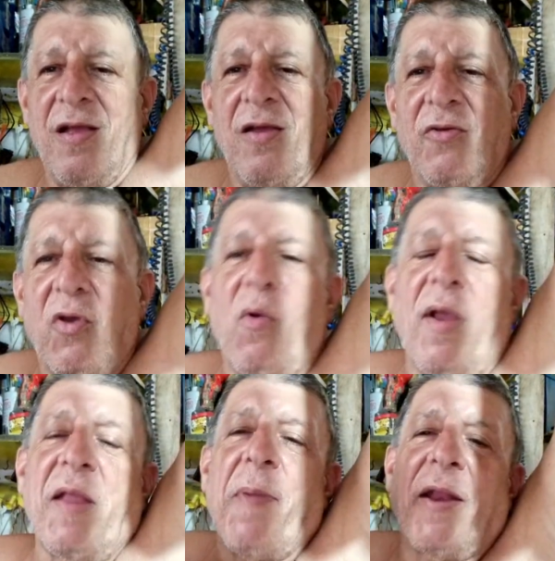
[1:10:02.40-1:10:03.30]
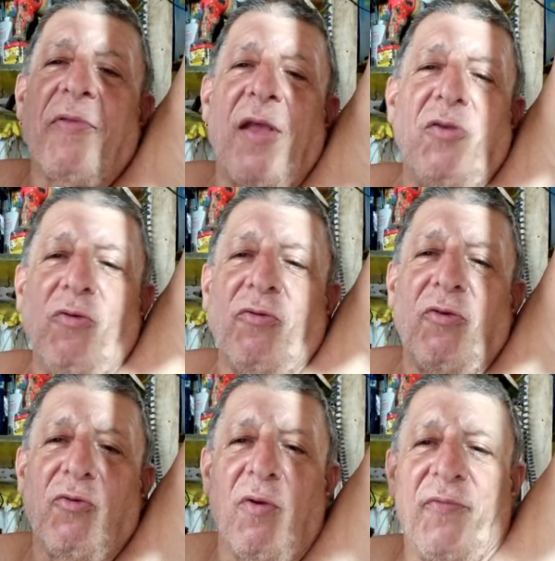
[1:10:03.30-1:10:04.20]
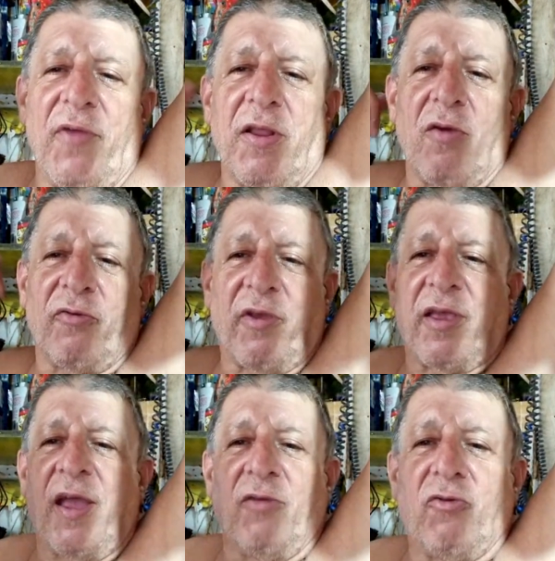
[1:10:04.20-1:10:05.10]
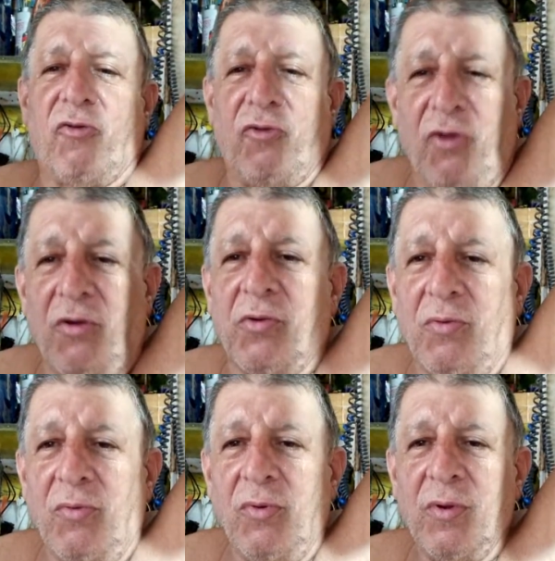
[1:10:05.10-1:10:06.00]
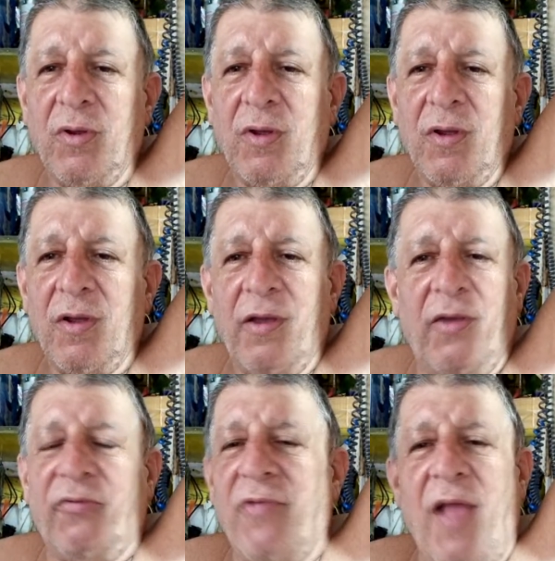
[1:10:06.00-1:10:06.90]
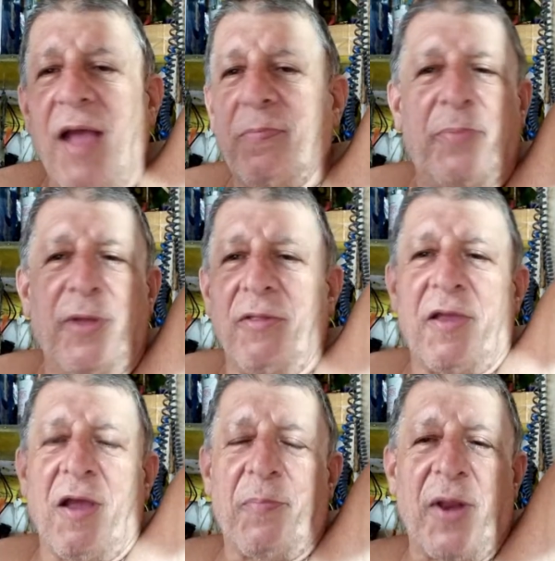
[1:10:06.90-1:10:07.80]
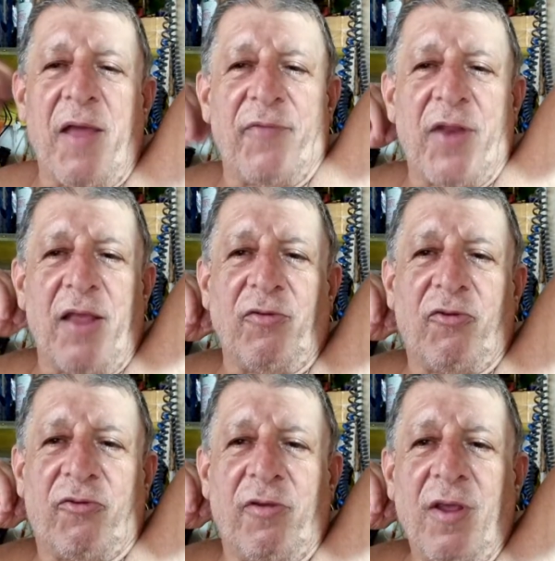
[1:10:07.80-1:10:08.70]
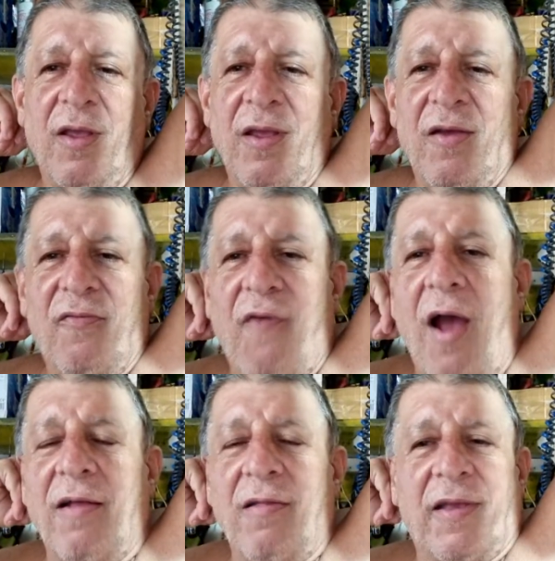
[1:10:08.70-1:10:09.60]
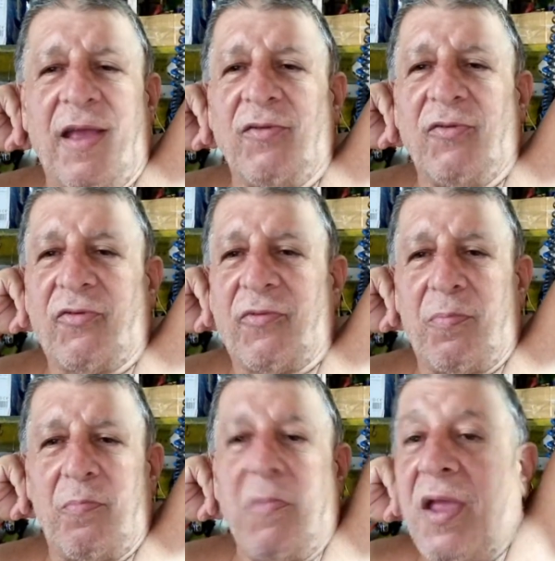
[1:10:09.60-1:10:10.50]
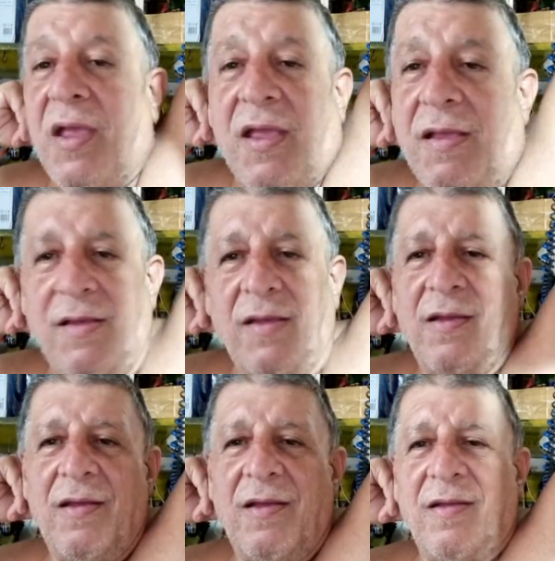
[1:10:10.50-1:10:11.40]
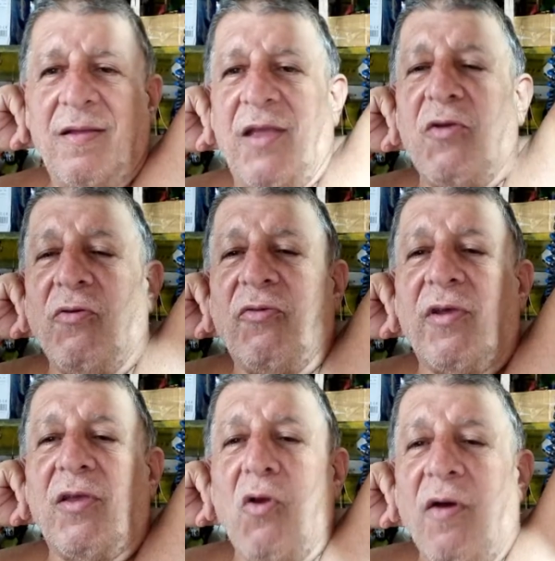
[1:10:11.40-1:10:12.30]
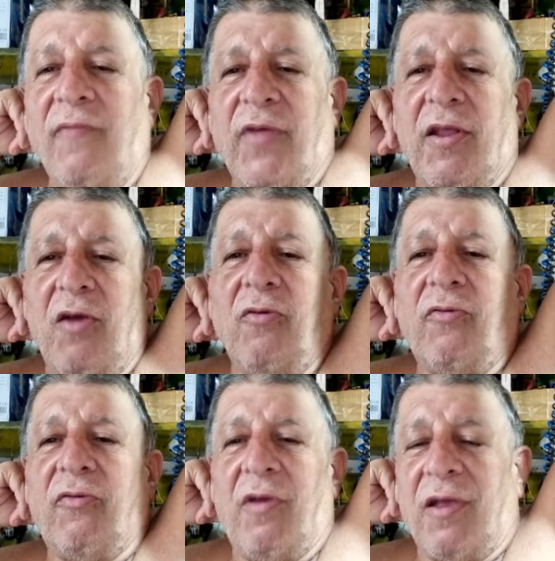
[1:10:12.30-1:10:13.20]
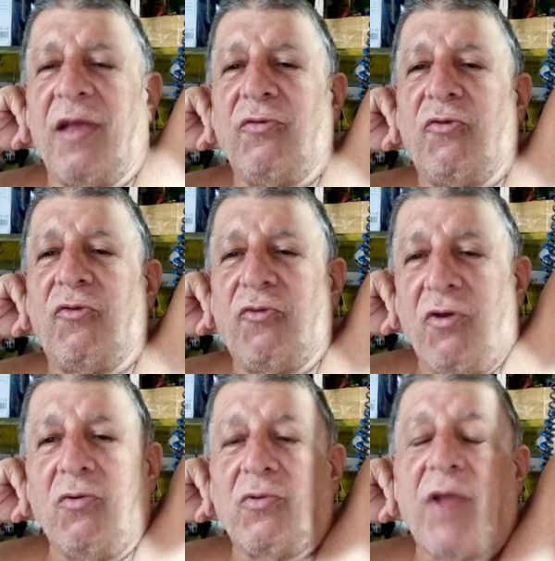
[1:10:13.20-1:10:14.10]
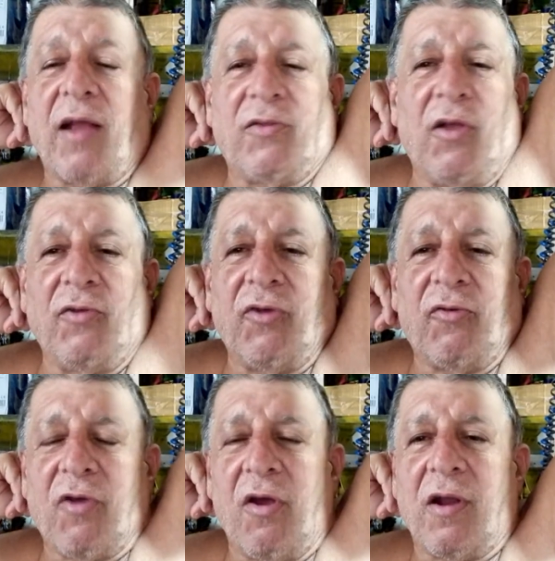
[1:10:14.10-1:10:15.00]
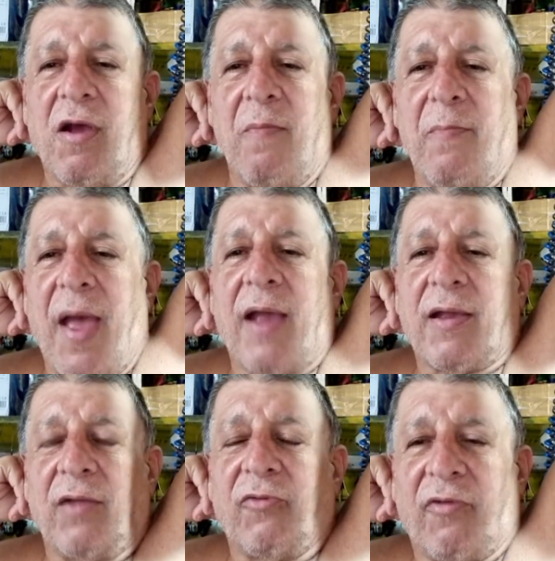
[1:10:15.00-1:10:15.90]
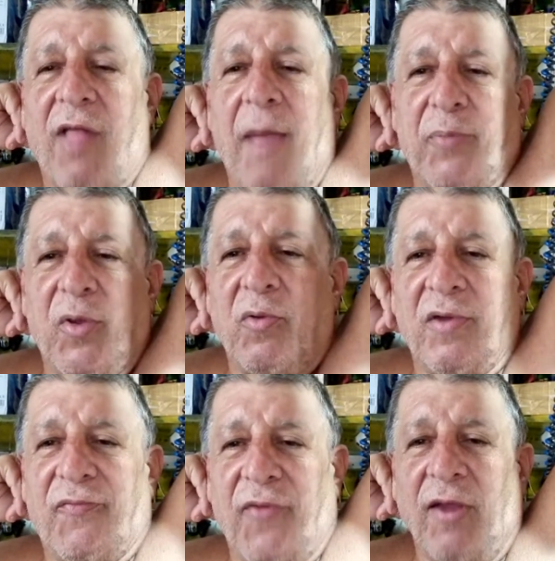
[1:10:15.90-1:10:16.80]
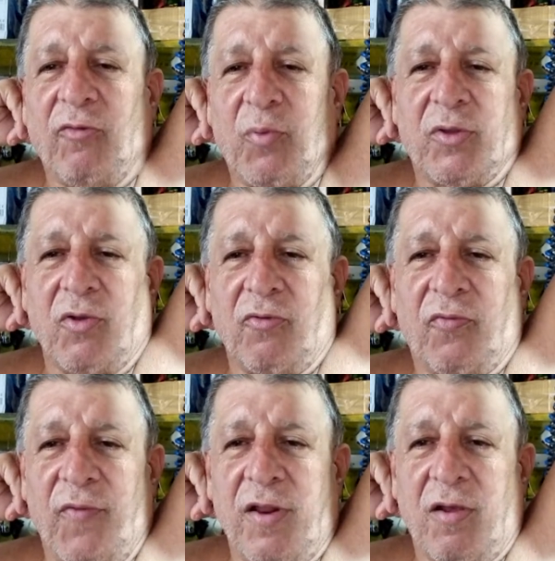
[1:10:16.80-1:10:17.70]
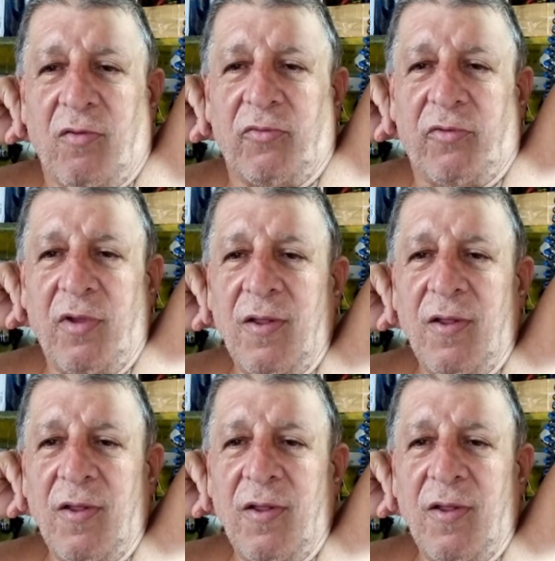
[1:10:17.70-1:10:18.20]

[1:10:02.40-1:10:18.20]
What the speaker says: So anybody that uses your videos against you is not building up an evidence file against me. They're using your videos against you. That they're just going to come back and slap you in the face with those videos.